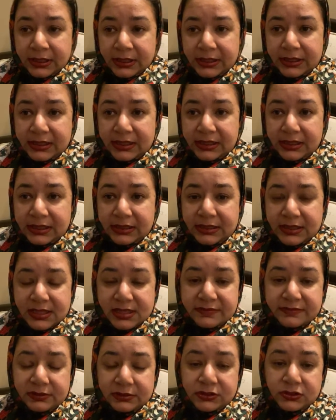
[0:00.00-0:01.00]
And
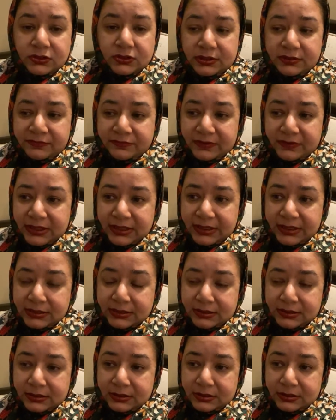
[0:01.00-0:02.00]
this will unify
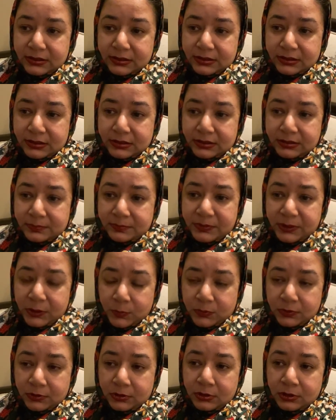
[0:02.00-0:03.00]
the
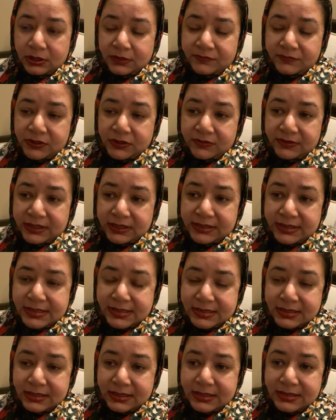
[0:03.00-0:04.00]
people of the United
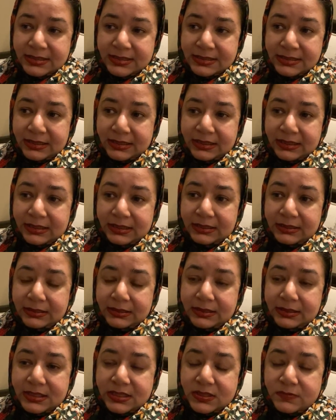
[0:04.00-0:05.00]
States, and
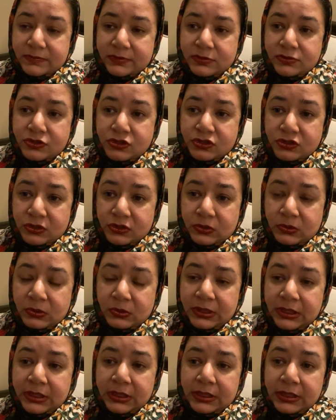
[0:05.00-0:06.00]
this will show
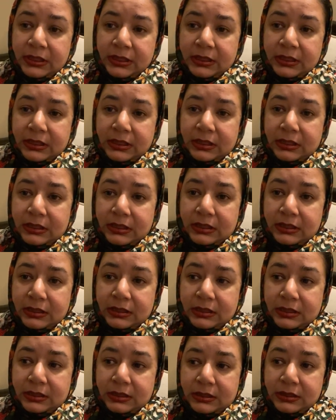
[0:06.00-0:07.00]

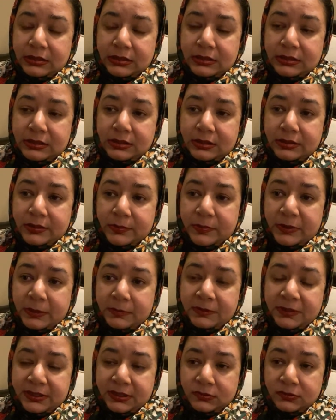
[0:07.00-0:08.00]
the
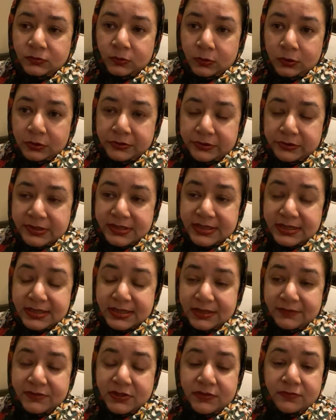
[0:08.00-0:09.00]
Republican voters, the
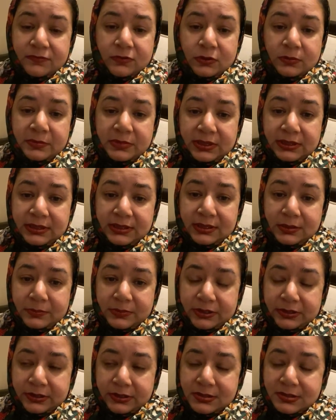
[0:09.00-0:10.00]
74 million
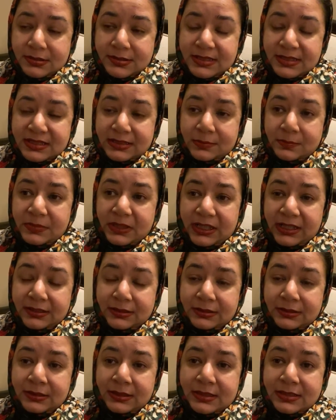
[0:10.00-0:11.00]
Americans, that
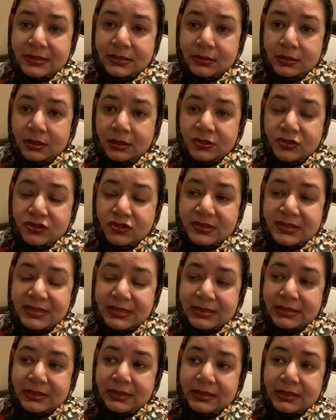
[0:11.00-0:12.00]
Biden is not just
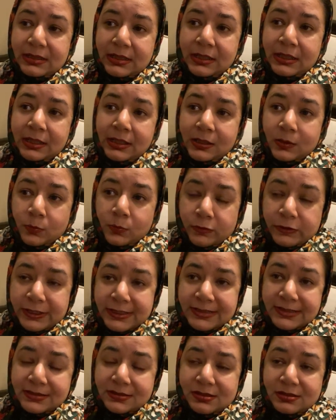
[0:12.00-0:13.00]
the
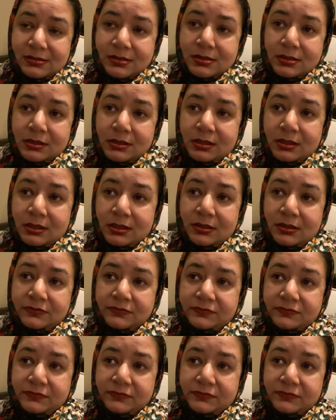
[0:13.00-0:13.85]
president of